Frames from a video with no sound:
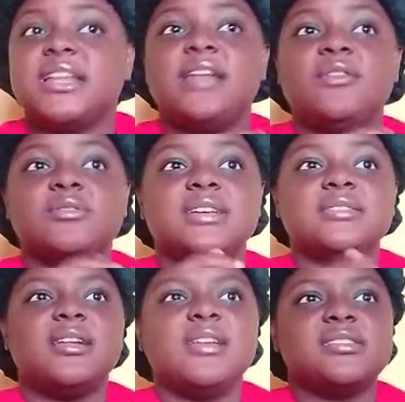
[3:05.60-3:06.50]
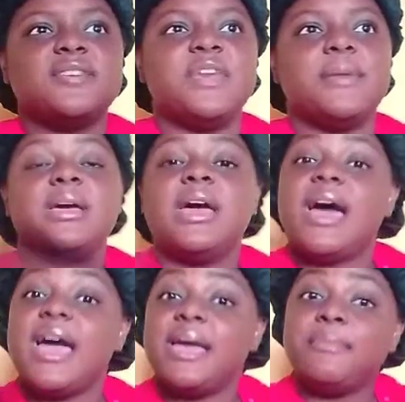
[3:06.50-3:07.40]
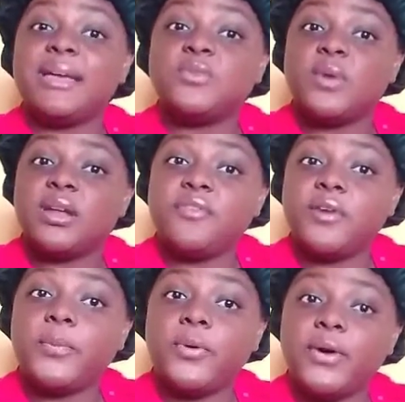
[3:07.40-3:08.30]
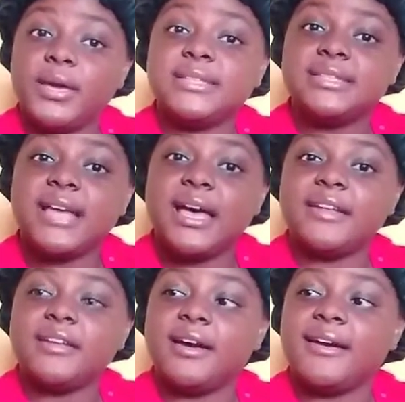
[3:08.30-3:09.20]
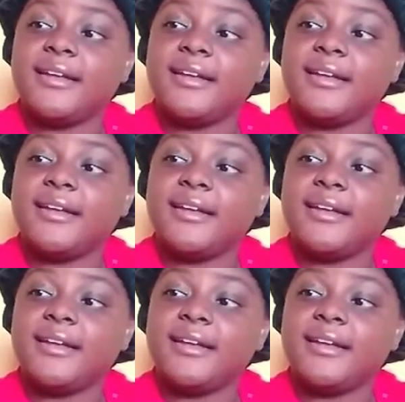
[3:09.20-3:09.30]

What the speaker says: and I looked at a lot of them, I met one of her points, and a